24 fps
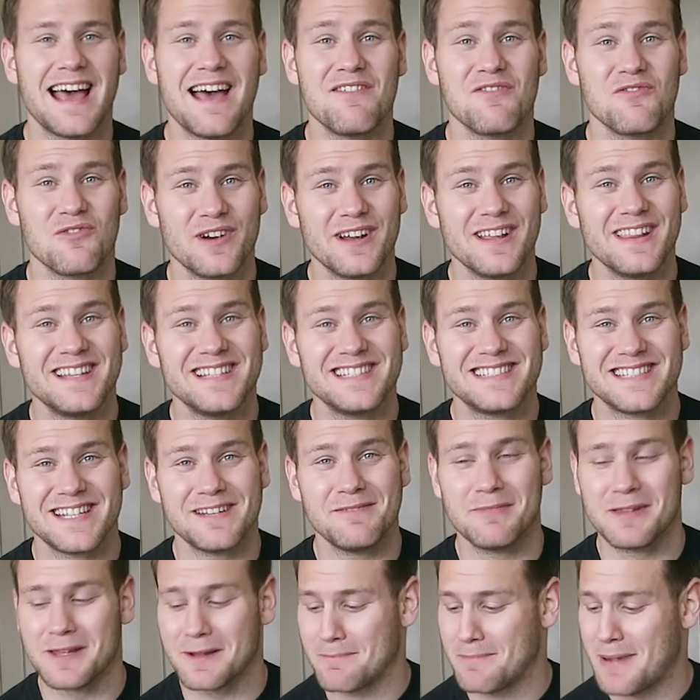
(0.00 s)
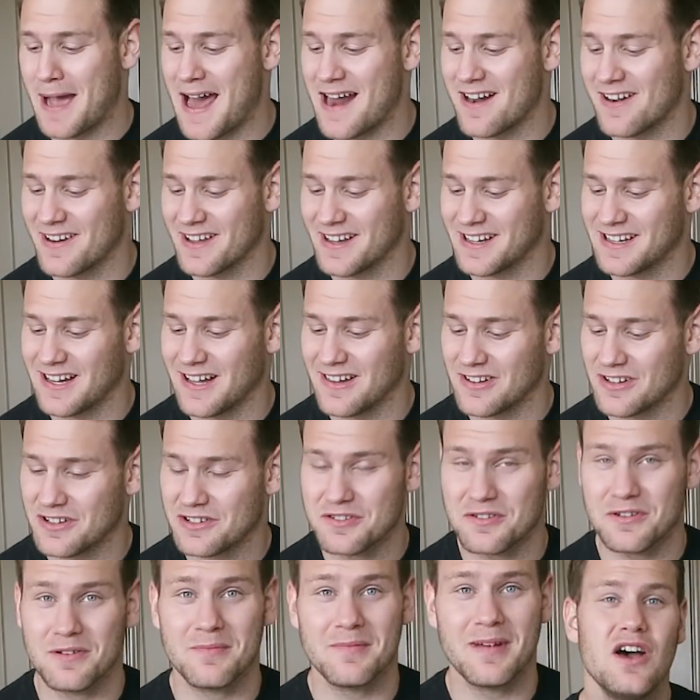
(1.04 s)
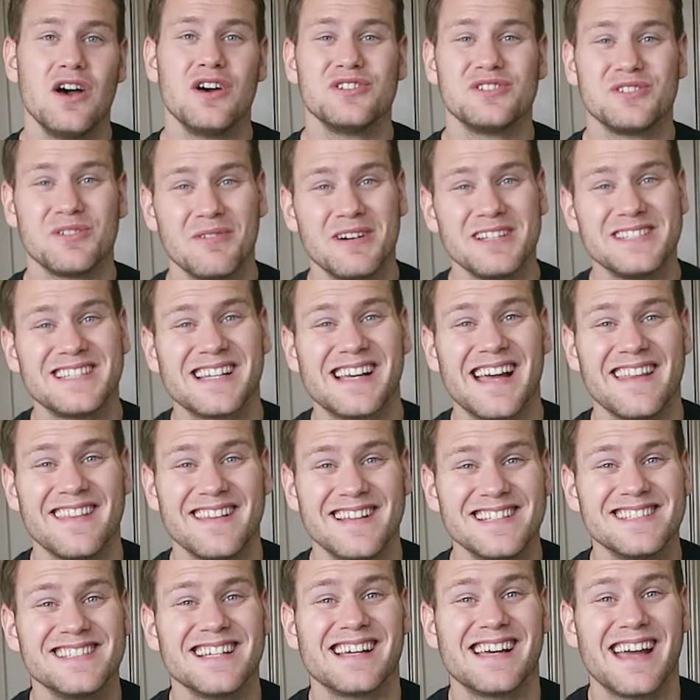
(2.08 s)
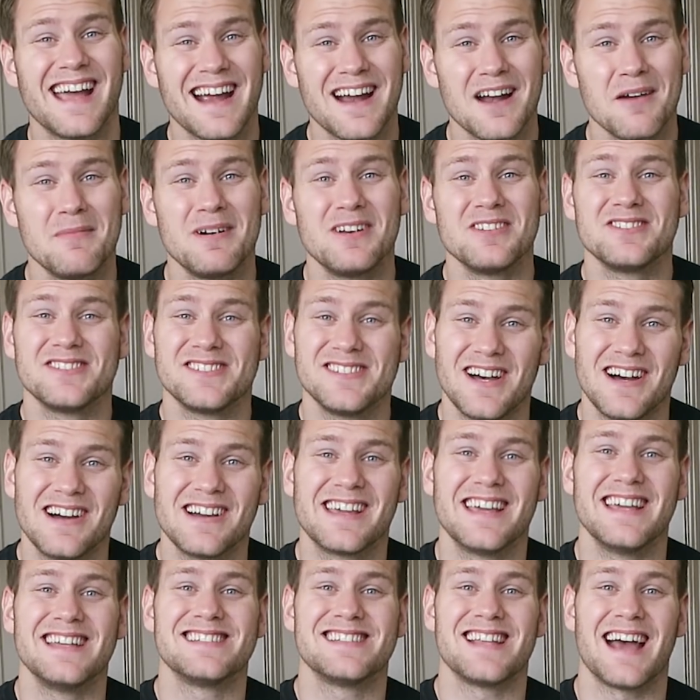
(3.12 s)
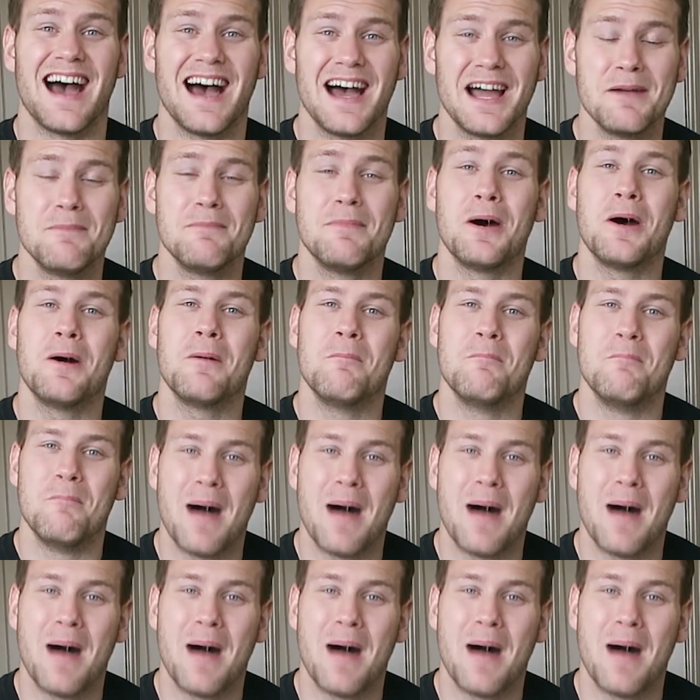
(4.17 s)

have really similar pattern and color to them. So once again, this is a caramel Sunkist hypo